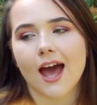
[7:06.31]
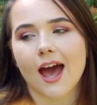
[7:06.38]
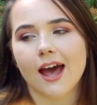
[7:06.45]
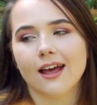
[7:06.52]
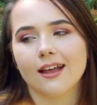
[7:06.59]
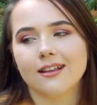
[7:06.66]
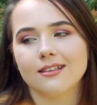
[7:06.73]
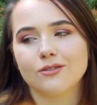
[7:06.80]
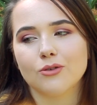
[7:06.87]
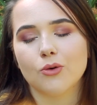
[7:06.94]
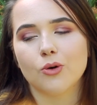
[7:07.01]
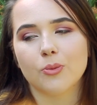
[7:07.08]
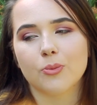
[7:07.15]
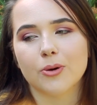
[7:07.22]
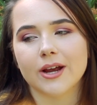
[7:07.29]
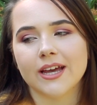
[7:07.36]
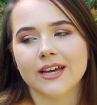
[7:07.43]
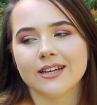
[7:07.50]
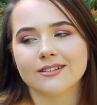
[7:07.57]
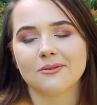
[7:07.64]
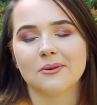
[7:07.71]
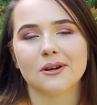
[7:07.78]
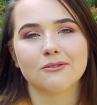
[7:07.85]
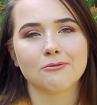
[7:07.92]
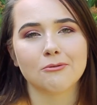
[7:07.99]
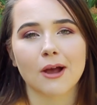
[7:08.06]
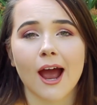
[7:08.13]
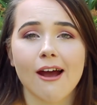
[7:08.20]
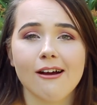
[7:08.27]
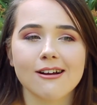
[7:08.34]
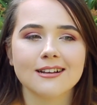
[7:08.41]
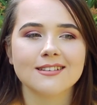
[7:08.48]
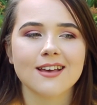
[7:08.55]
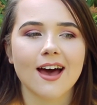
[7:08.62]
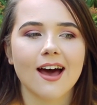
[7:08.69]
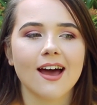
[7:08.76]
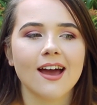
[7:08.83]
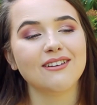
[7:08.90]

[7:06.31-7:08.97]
and Aubrey is a wonderful character.